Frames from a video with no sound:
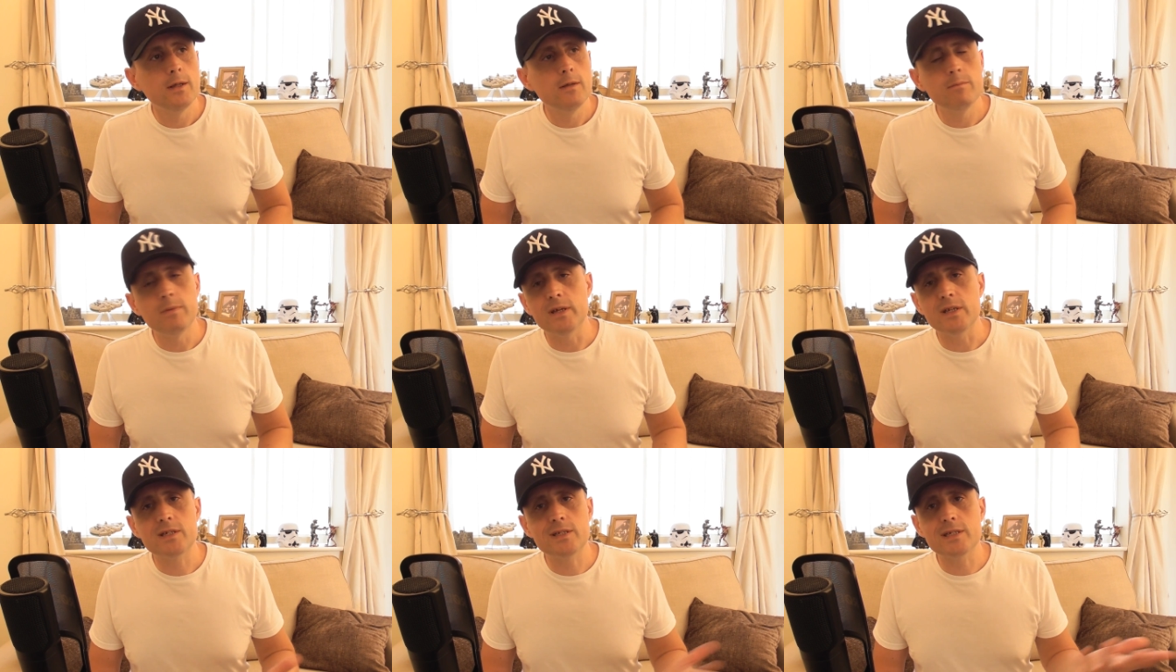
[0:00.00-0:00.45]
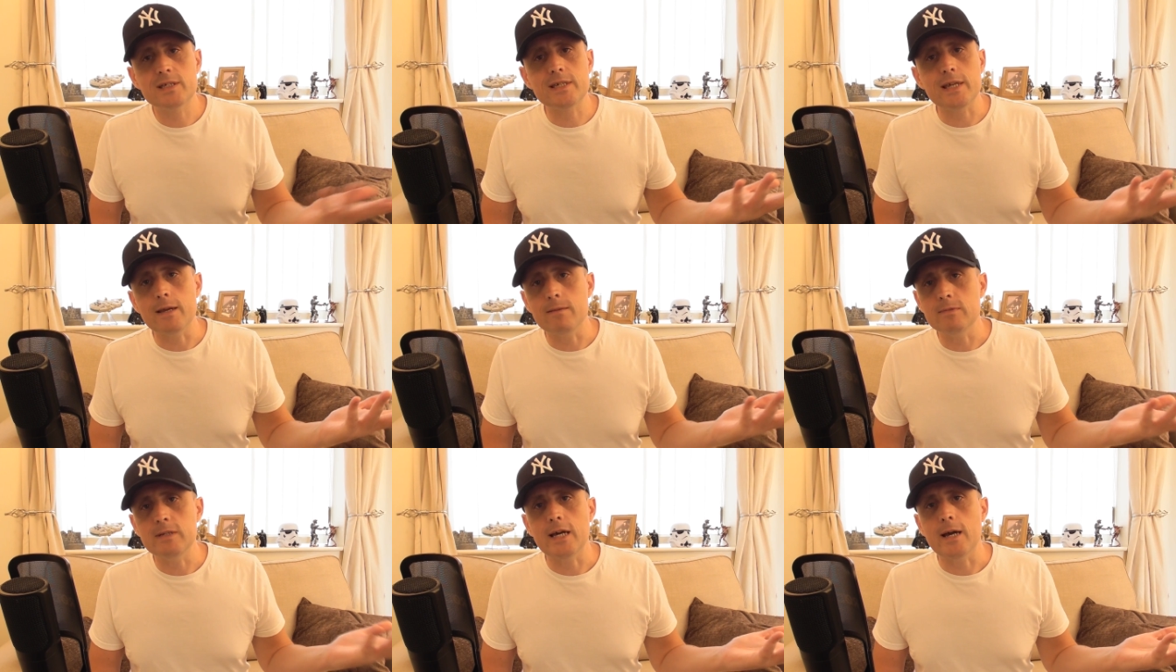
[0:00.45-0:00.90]
But it's the
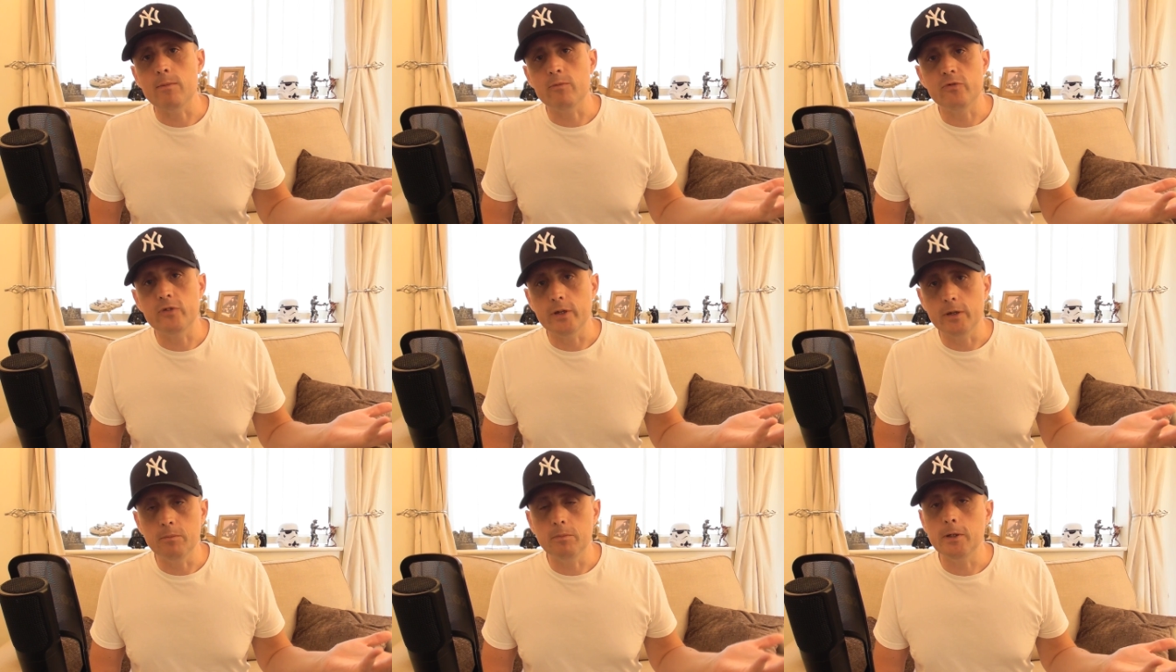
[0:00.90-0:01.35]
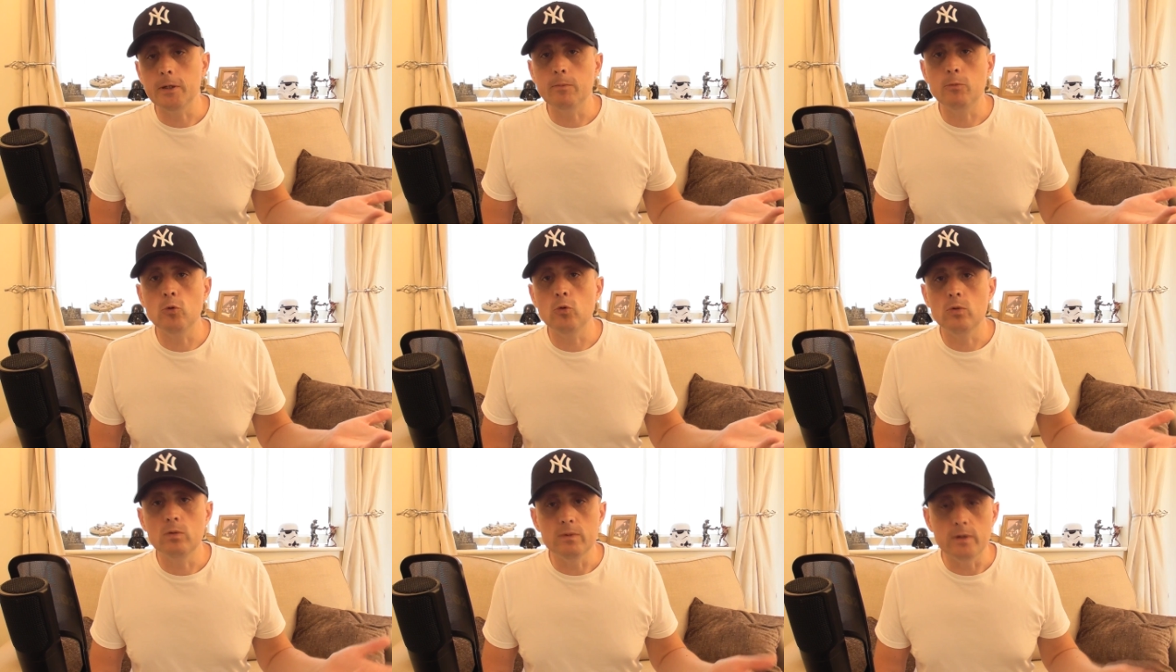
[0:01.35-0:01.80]
same damn thing,
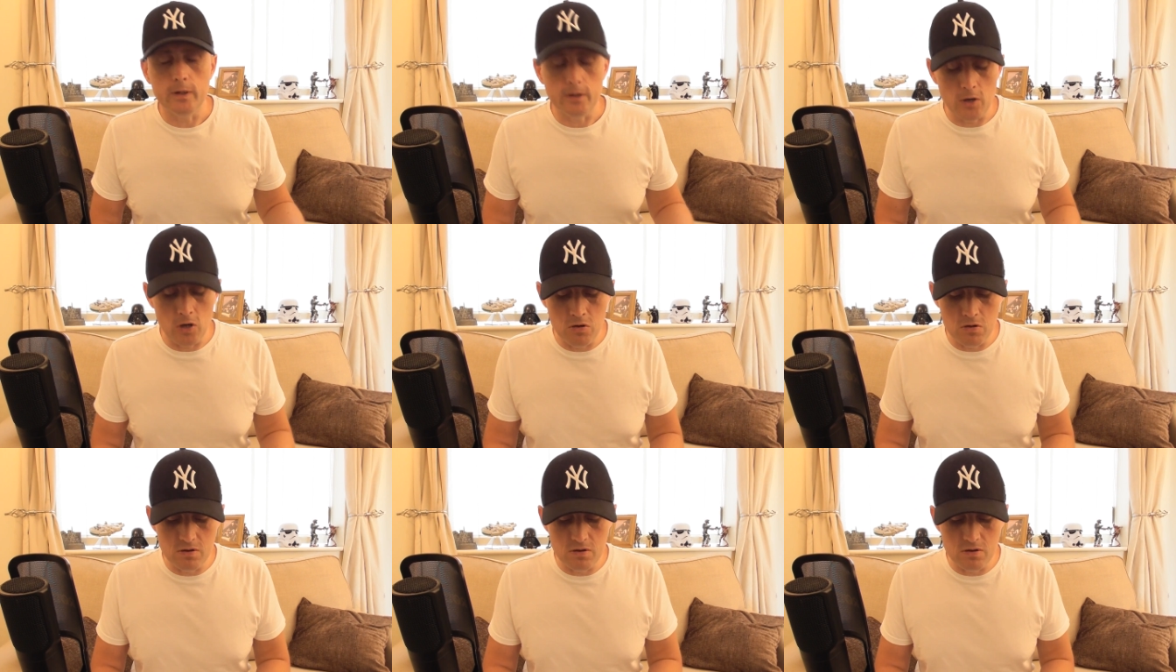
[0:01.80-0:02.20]
people, you know.